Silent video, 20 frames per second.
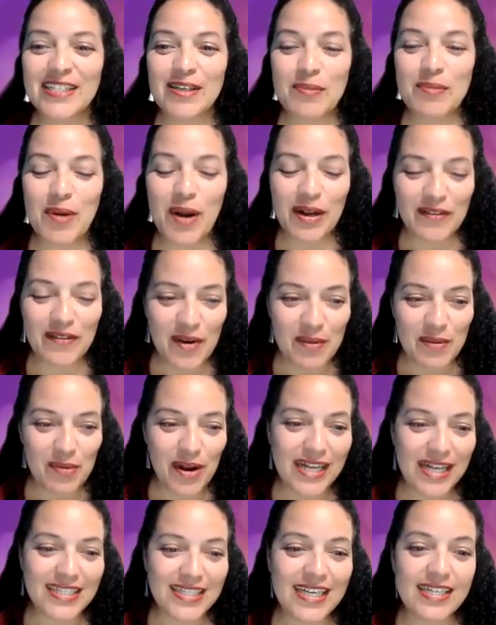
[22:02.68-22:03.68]
So part of our
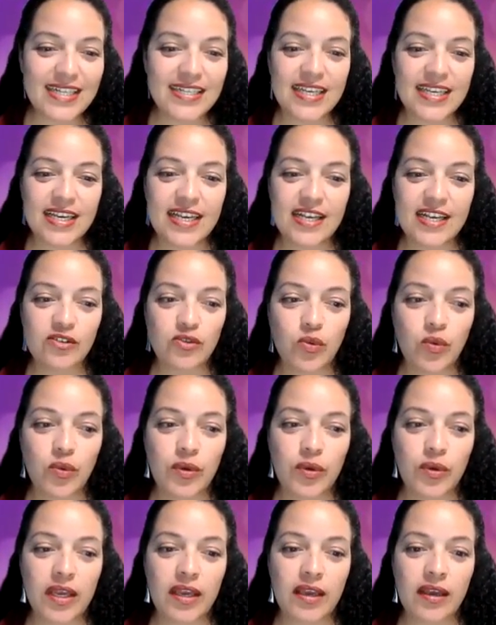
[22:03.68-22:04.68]
process is
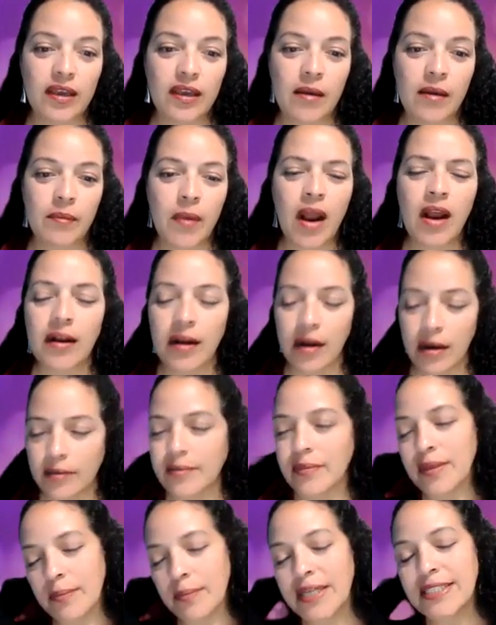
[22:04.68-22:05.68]
the
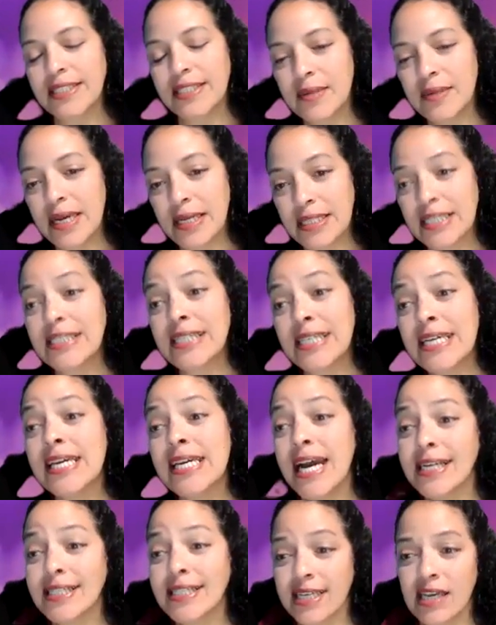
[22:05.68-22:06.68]

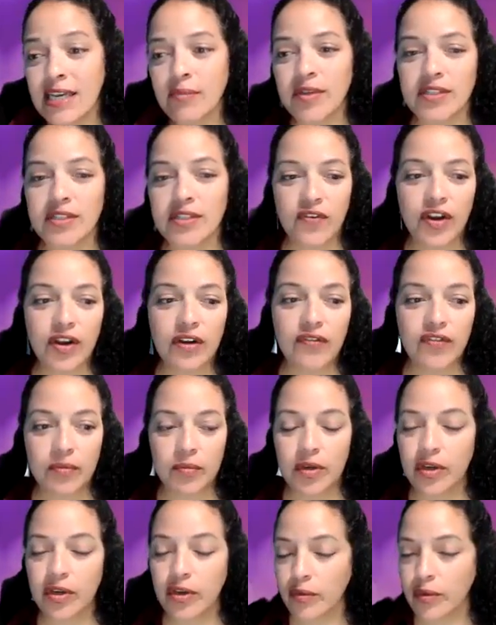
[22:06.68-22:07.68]
DEI team is very
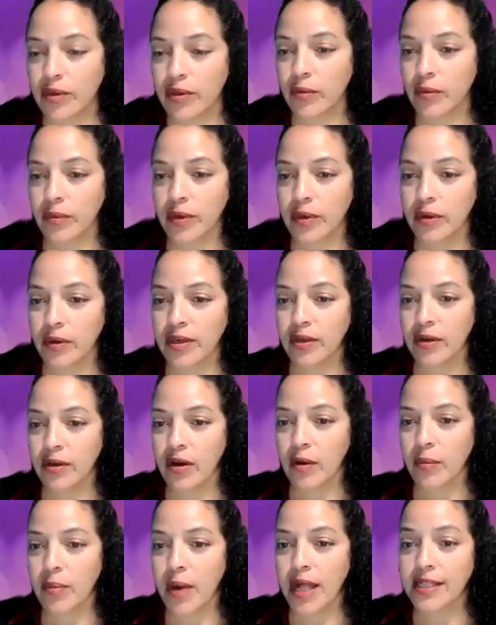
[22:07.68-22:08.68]
familiar with
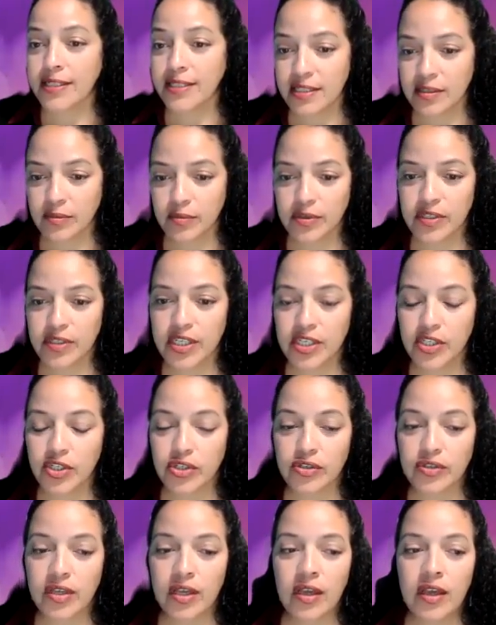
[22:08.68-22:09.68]
our policies and
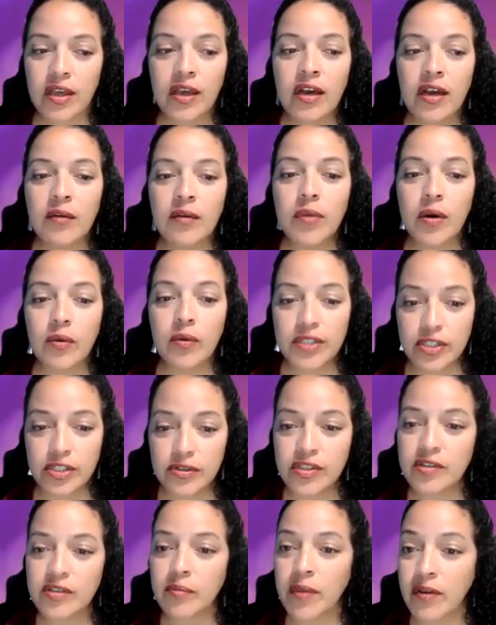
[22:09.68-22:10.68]
procedures, but we
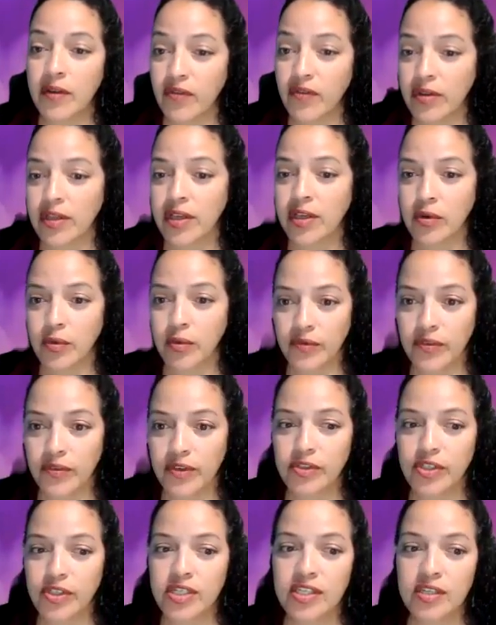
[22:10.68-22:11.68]
do submit for legal
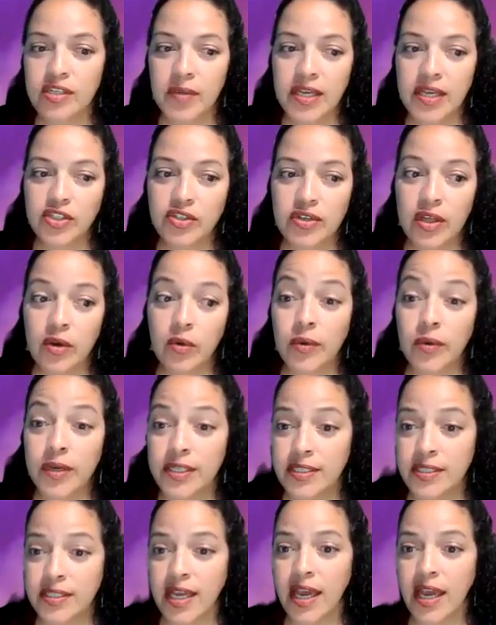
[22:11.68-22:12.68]
review just to make sure that we
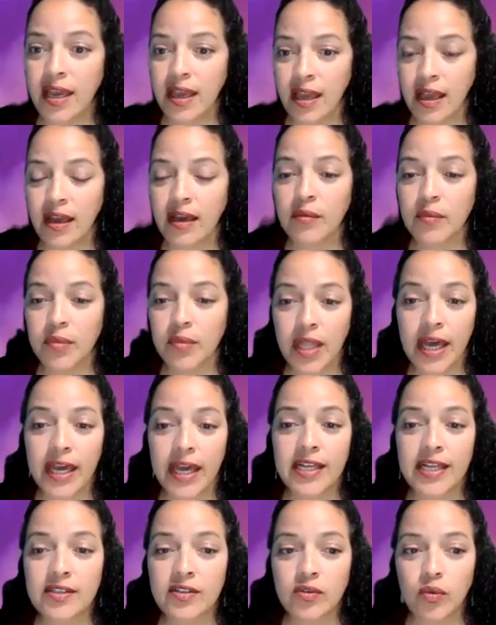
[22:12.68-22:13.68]
stay in
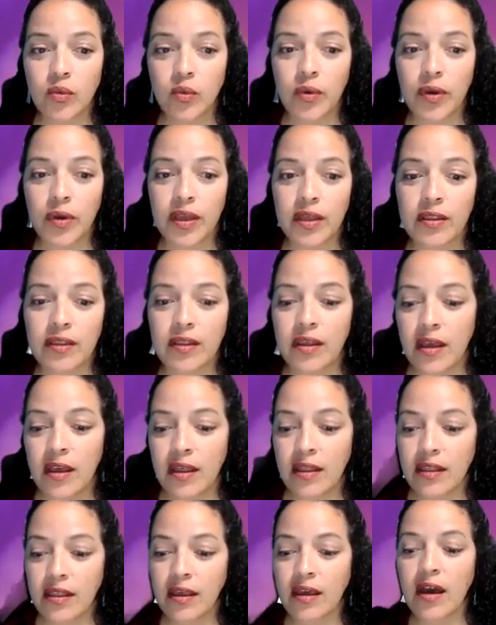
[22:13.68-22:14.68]
compliance with
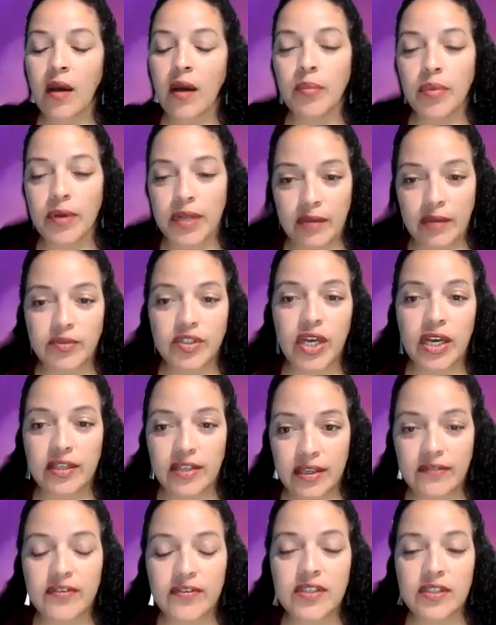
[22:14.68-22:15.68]
the company
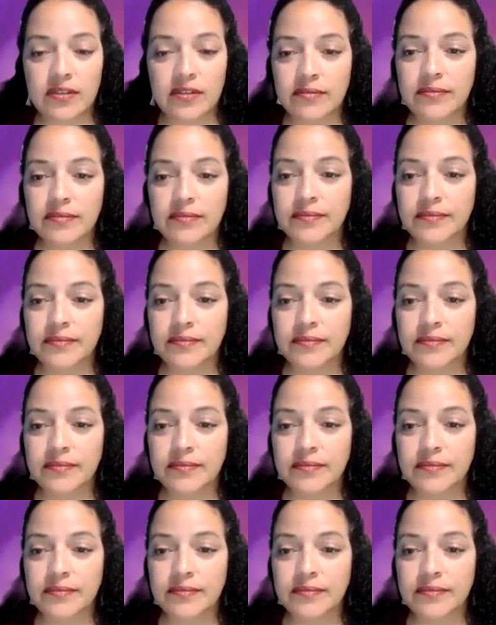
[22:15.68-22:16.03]
objectives.